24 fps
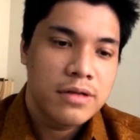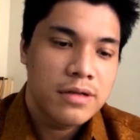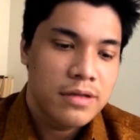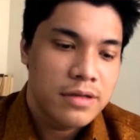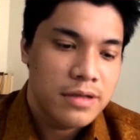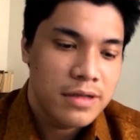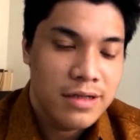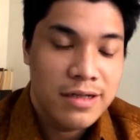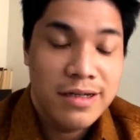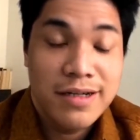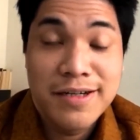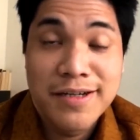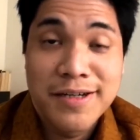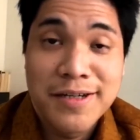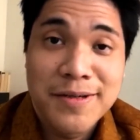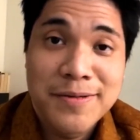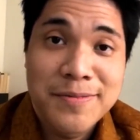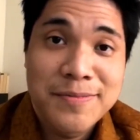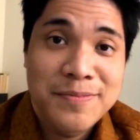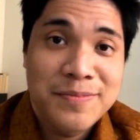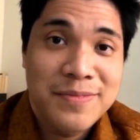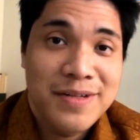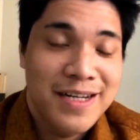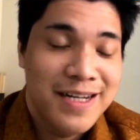Hi,
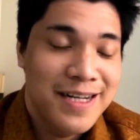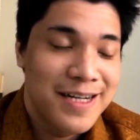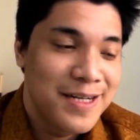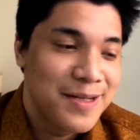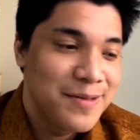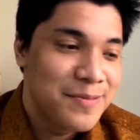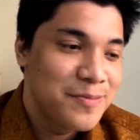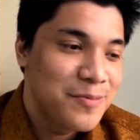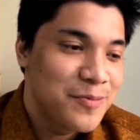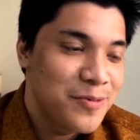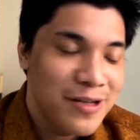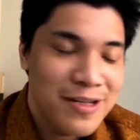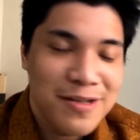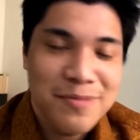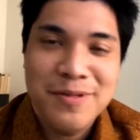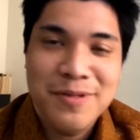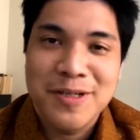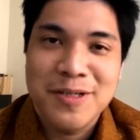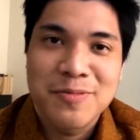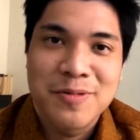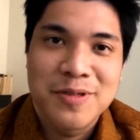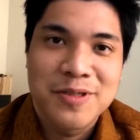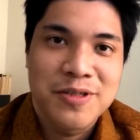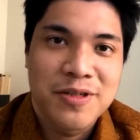um, welcome back
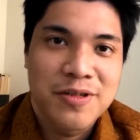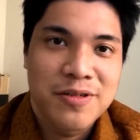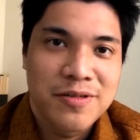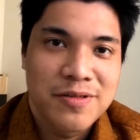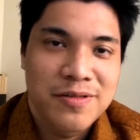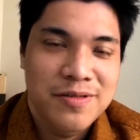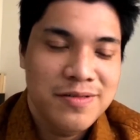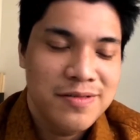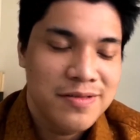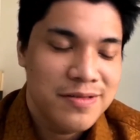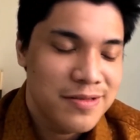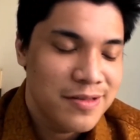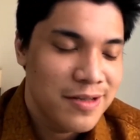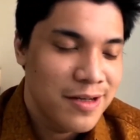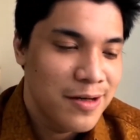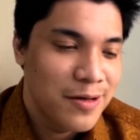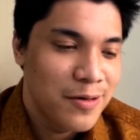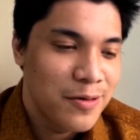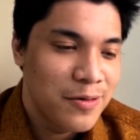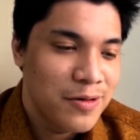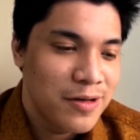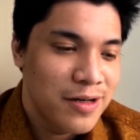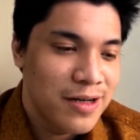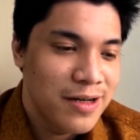to my channel.
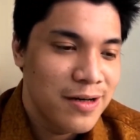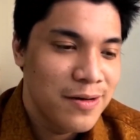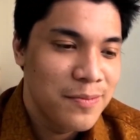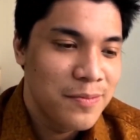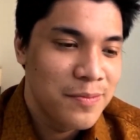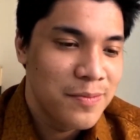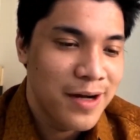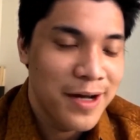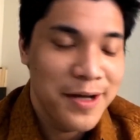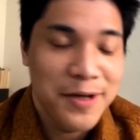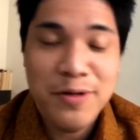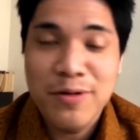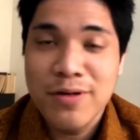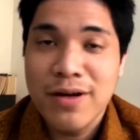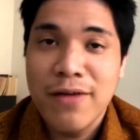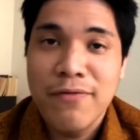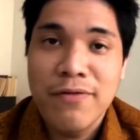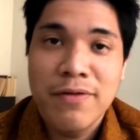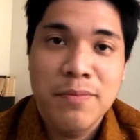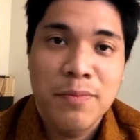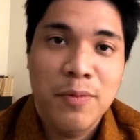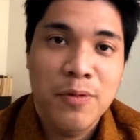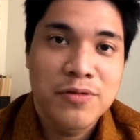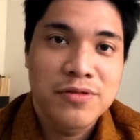Now, um, I know I
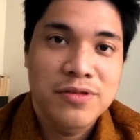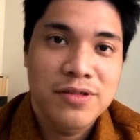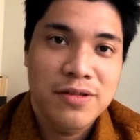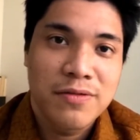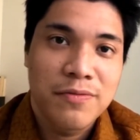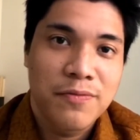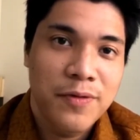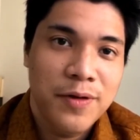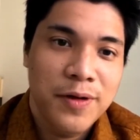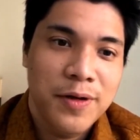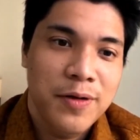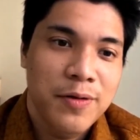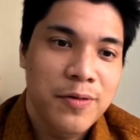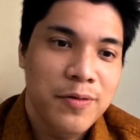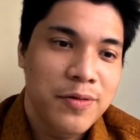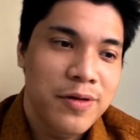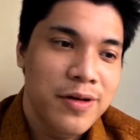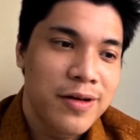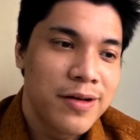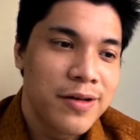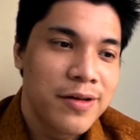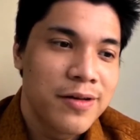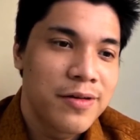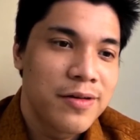haven't posted a video
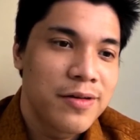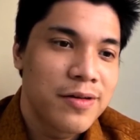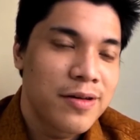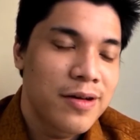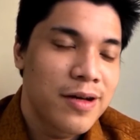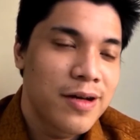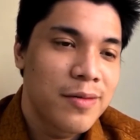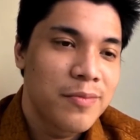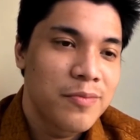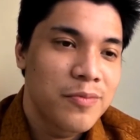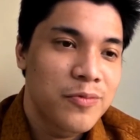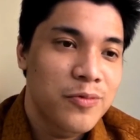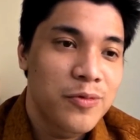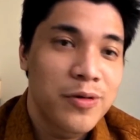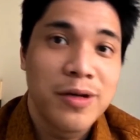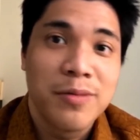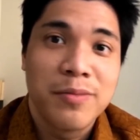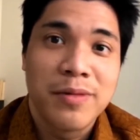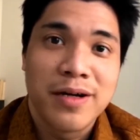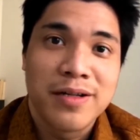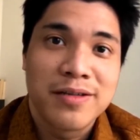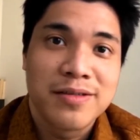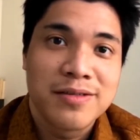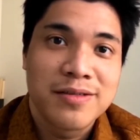in um, three
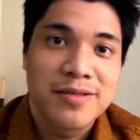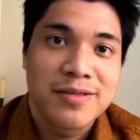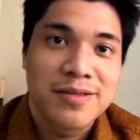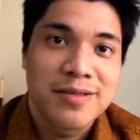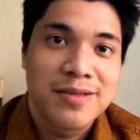months,